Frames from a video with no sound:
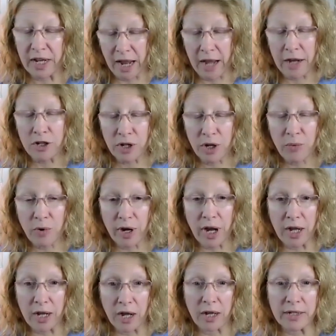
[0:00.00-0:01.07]
And actually,
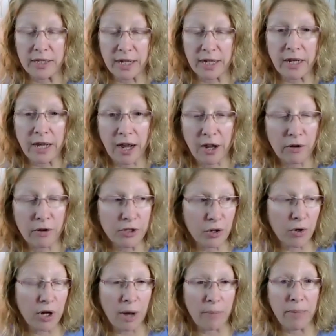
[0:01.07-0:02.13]
when I got sick, I
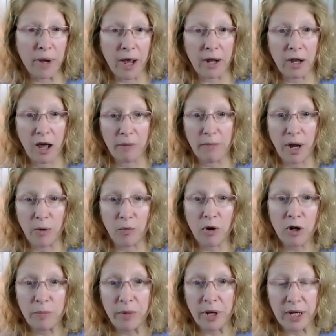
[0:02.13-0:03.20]
also cut back on my
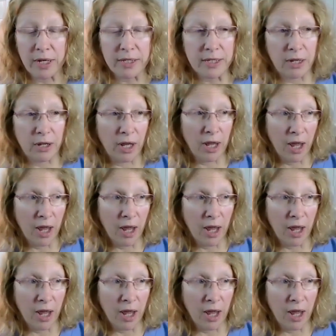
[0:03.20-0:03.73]
work because